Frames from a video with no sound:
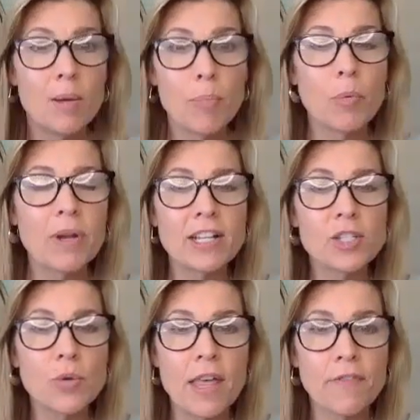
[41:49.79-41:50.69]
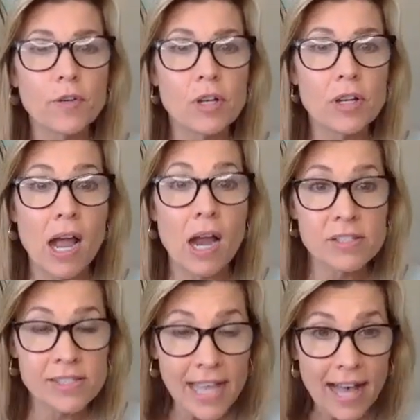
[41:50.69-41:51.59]
but we're not doing that for
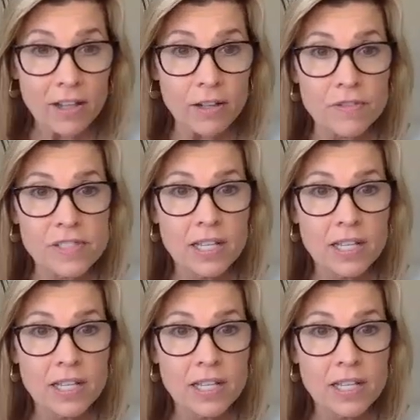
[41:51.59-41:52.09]
ourselves.